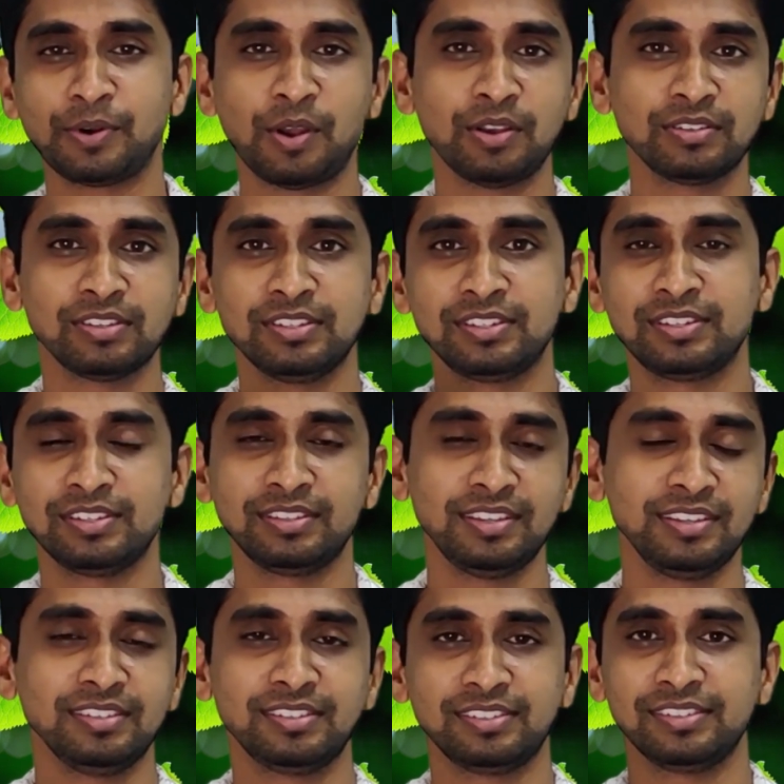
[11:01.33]
processed
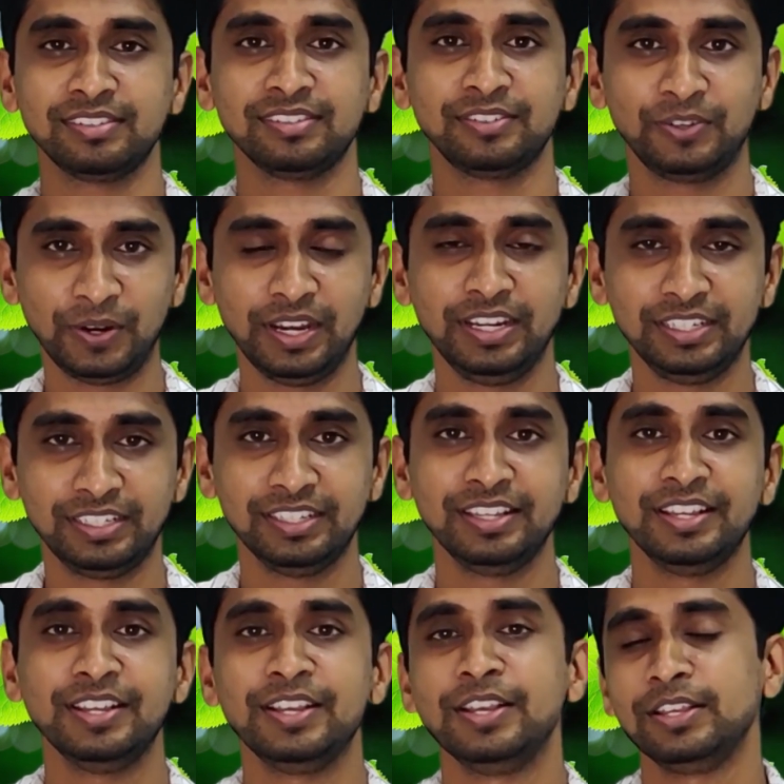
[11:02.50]
things, right?
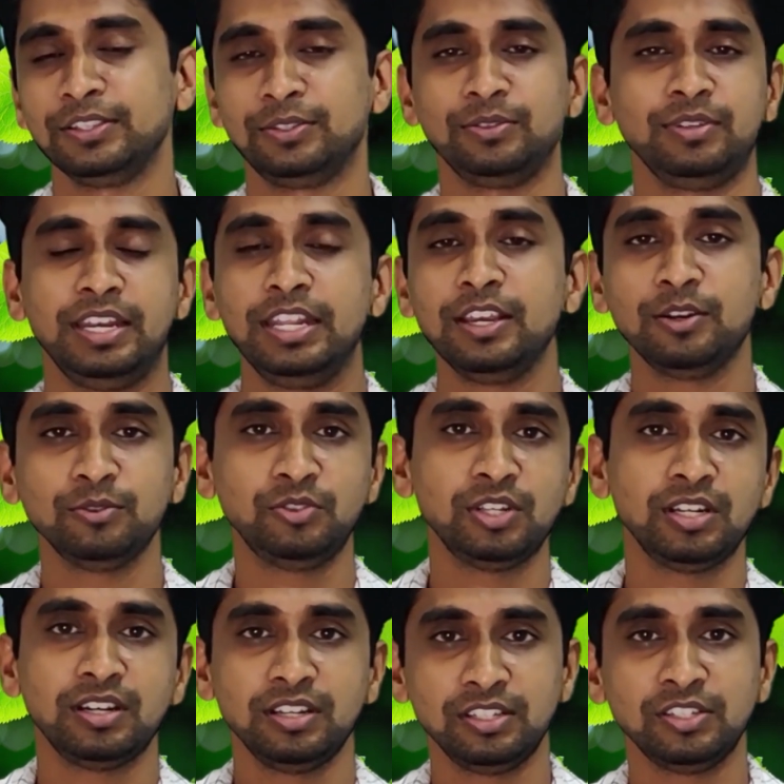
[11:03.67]
So anyhow,
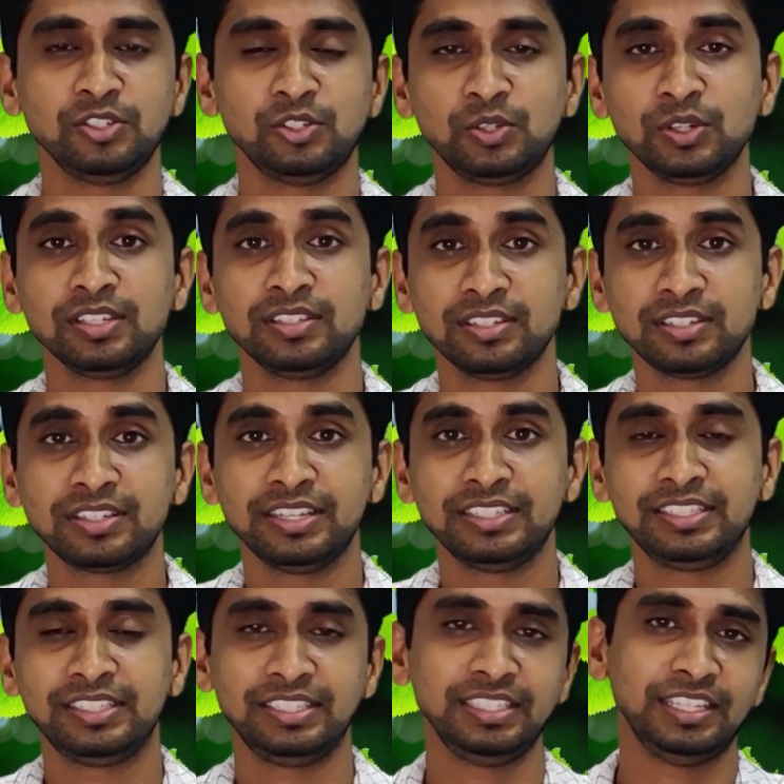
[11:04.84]
generations together,
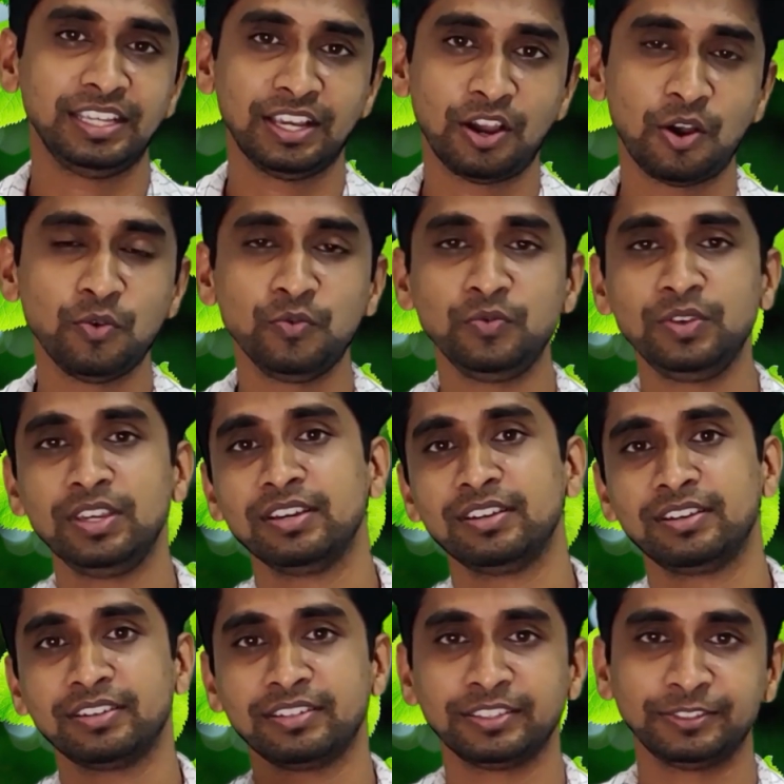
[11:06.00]
let's see how we
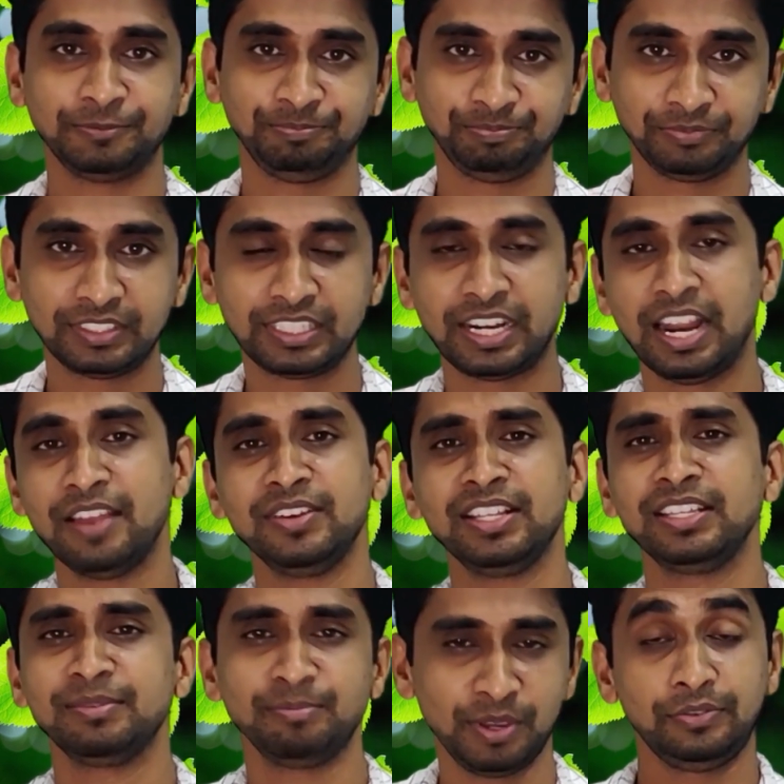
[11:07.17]
are
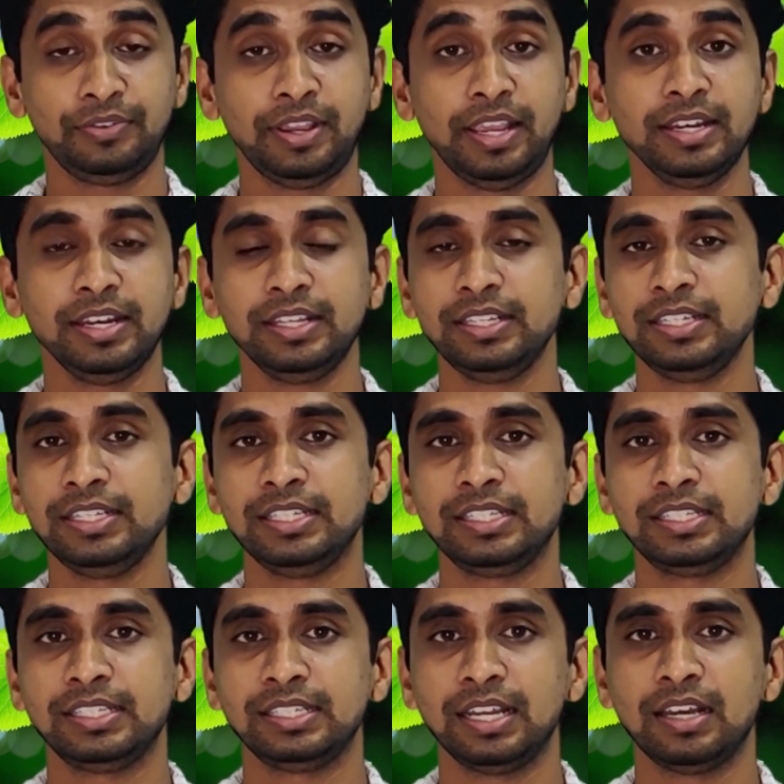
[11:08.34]
traveling. So finally,
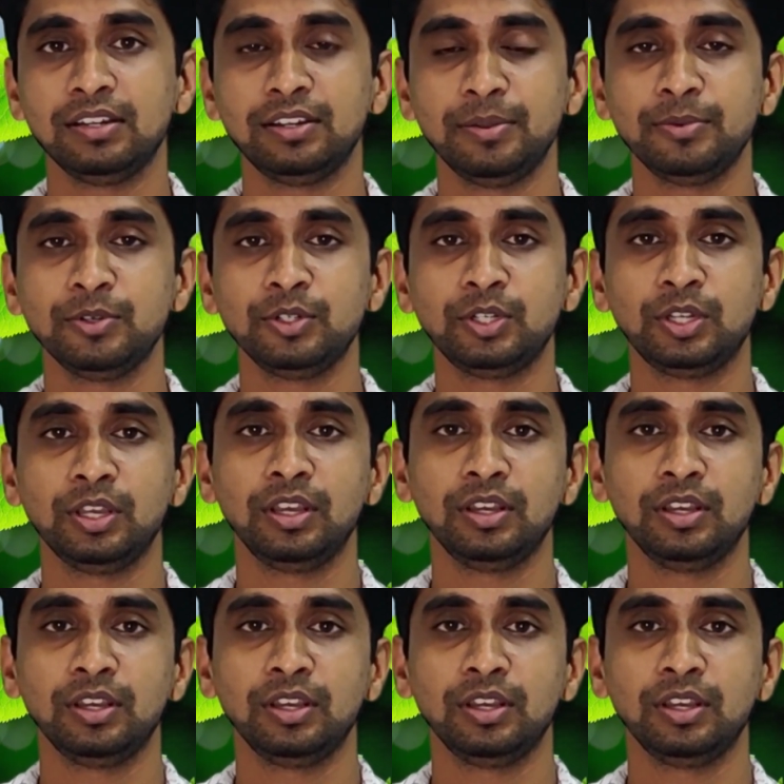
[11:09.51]
it's not about